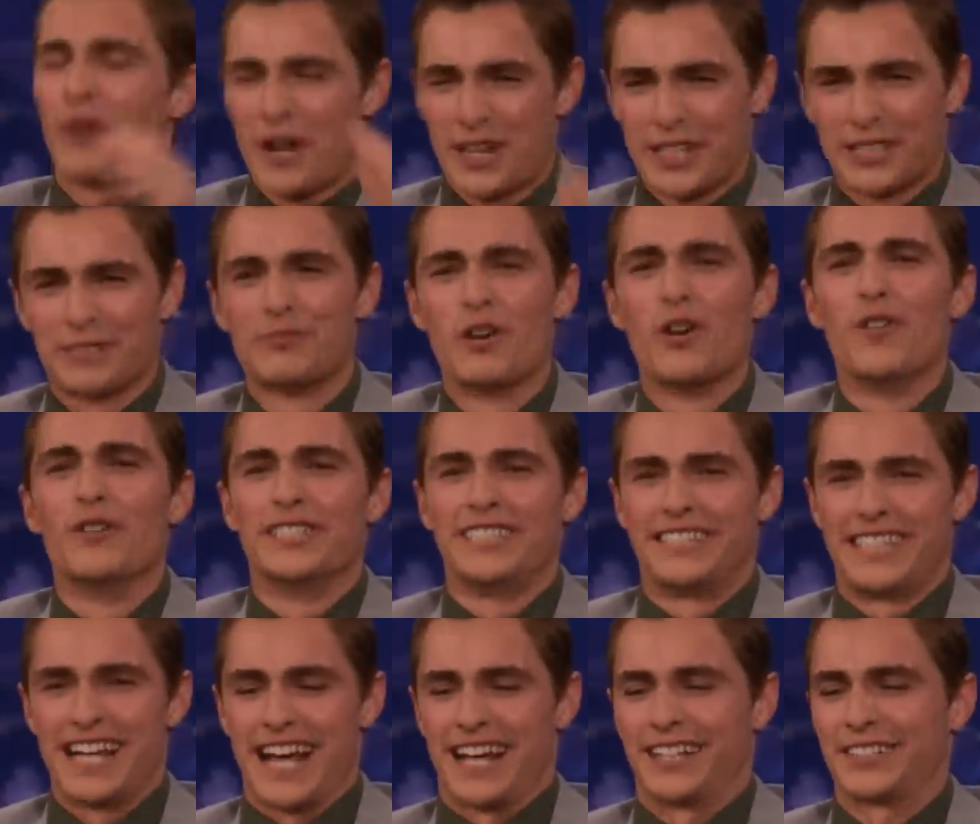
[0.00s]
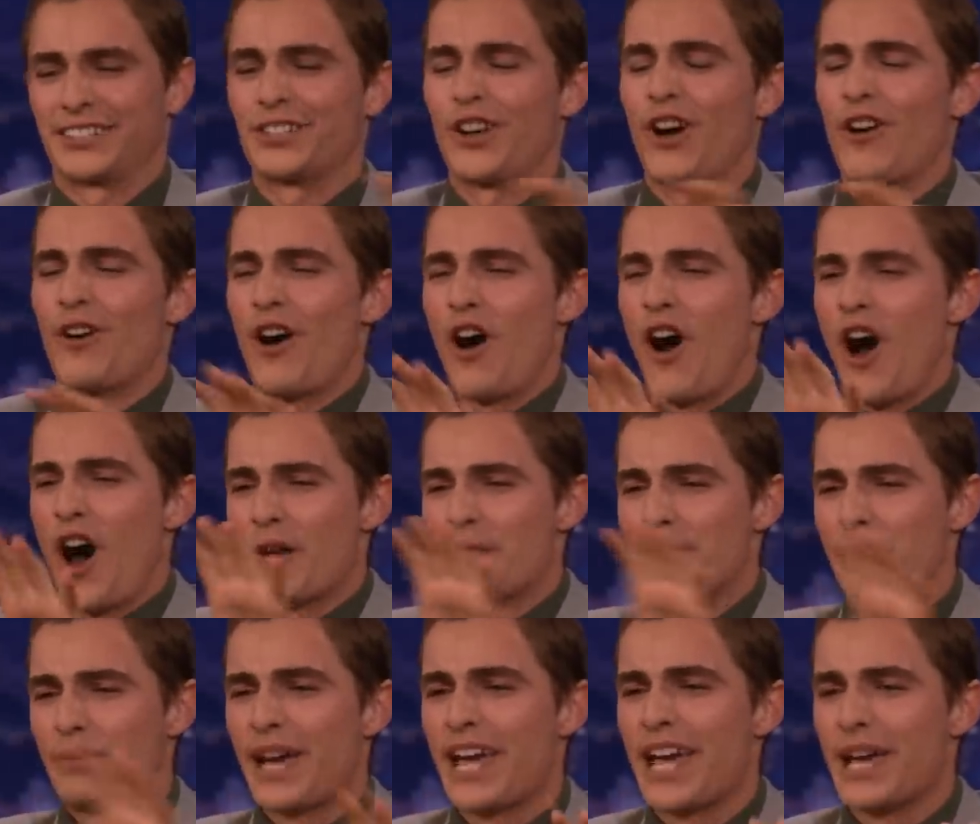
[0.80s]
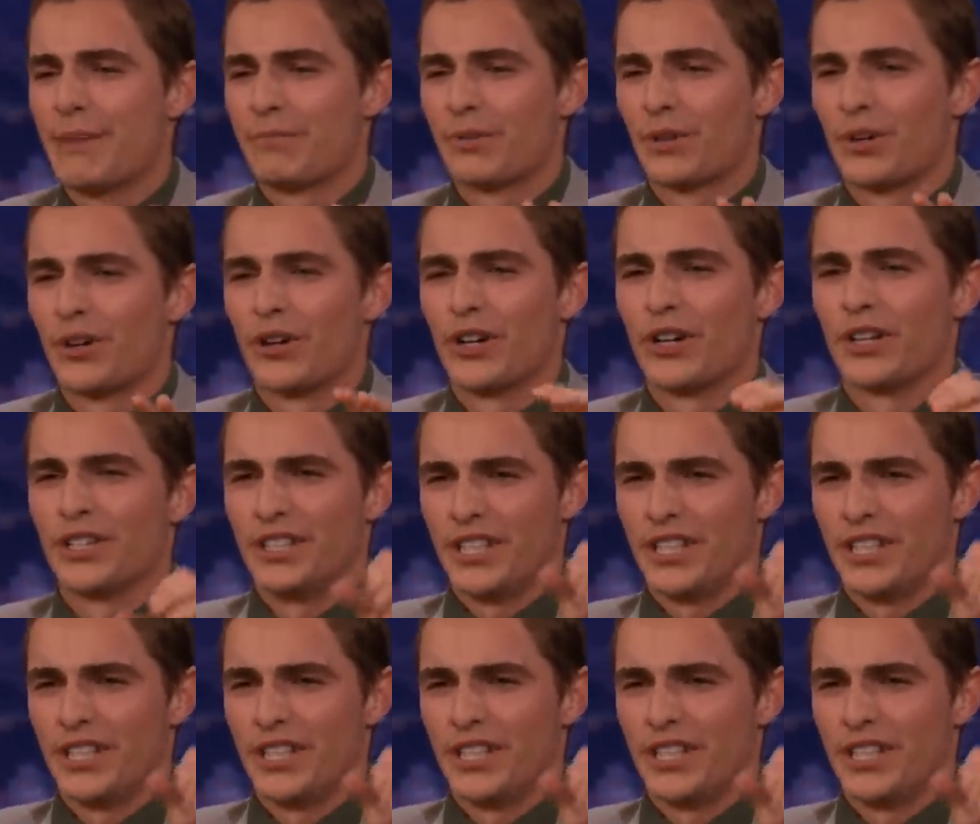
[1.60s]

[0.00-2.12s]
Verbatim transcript: one of these movies. Yes, on paper,